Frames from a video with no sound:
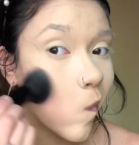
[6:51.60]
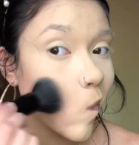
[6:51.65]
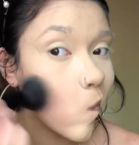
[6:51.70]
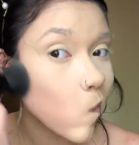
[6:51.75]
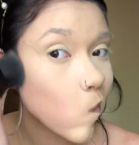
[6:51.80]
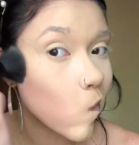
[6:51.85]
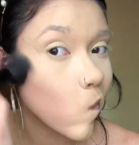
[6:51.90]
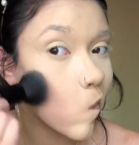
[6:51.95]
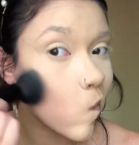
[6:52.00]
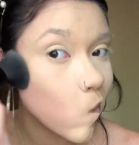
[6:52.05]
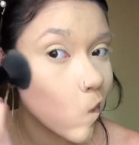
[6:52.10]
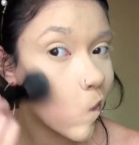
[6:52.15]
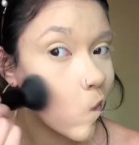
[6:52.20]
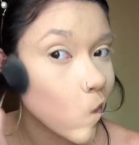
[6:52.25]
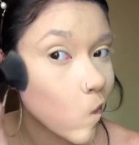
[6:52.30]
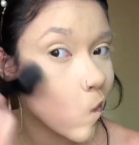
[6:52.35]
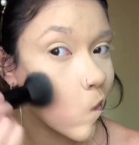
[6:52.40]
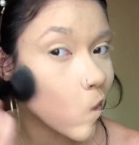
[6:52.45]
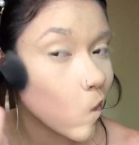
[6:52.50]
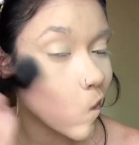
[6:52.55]

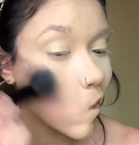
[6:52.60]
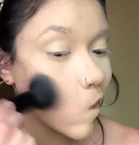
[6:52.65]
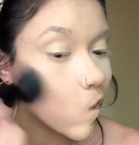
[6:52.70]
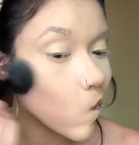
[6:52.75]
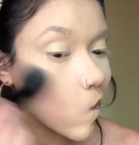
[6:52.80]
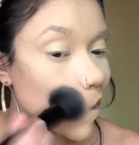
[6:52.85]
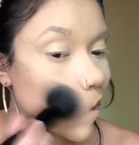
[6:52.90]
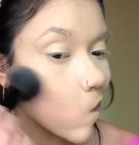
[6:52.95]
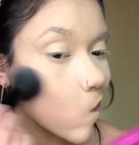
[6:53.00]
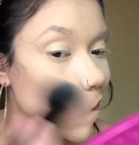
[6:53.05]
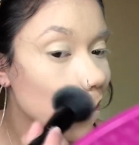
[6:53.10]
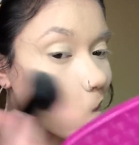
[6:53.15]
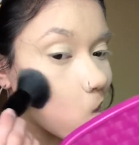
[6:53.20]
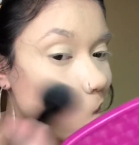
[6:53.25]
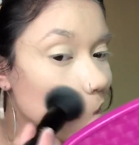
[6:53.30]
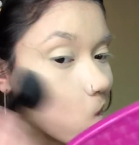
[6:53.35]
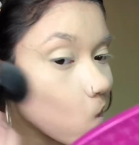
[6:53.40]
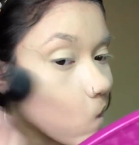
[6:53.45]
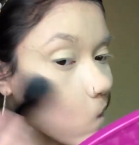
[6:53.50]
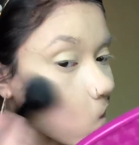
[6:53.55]

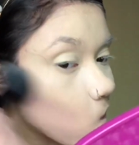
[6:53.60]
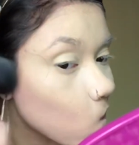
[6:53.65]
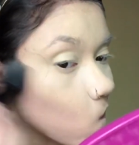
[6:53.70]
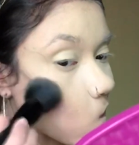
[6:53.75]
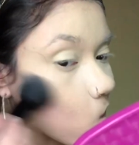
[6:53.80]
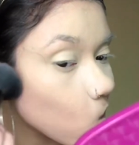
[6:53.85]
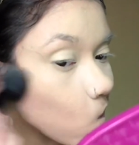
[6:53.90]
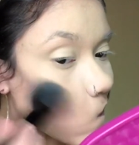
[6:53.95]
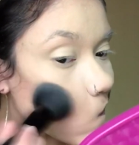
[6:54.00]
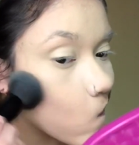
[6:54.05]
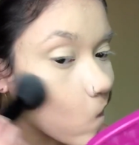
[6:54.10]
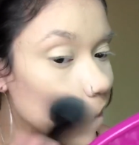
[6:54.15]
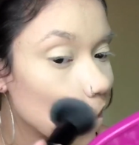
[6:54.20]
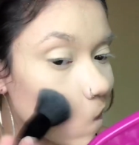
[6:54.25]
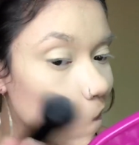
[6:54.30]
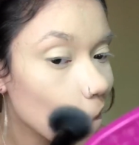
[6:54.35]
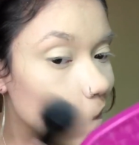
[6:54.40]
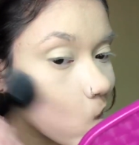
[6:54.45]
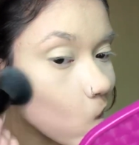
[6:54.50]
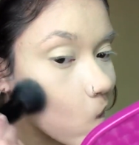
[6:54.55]

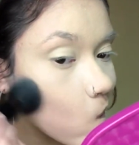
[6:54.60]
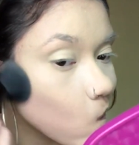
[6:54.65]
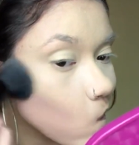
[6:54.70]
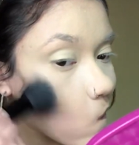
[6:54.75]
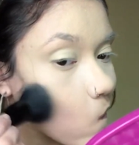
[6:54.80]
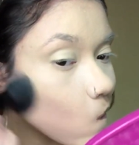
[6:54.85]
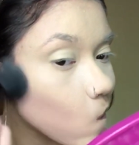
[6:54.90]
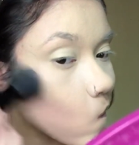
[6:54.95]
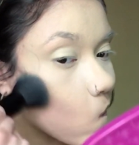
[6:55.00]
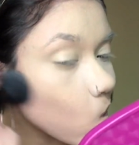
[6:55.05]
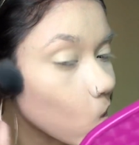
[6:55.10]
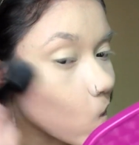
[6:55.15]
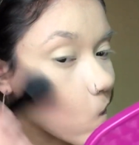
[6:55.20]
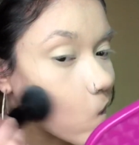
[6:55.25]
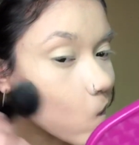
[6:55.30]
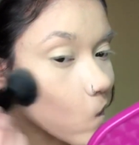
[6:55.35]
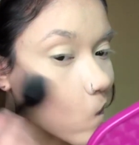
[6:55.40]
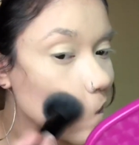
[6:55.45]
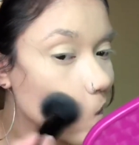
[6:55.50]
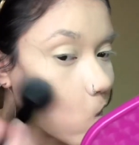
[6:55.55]

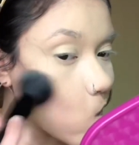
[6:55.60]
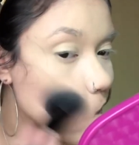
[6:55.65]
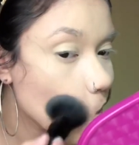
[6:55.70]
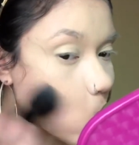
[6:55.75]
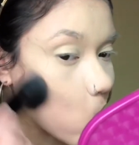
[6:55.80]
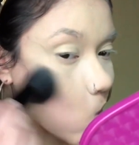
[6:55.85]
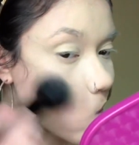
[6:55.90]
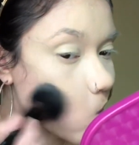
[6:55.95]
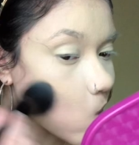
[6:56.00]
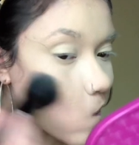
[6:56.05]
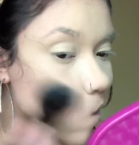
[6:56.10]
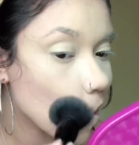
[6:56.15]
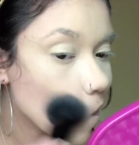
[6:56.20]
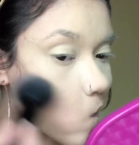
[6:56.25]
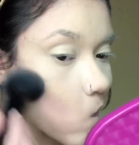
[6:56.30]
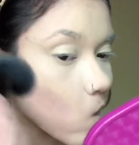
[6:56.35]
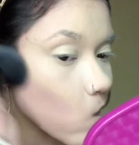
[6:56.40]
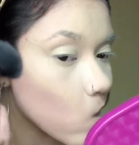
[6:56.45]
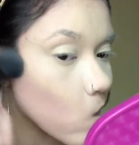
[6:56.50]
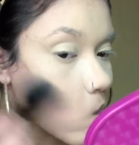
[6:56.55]

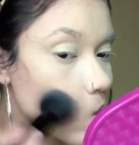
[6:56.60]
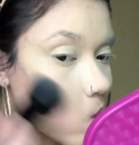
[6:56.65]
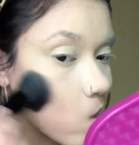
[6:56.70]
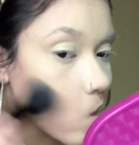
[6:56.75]
[no speech]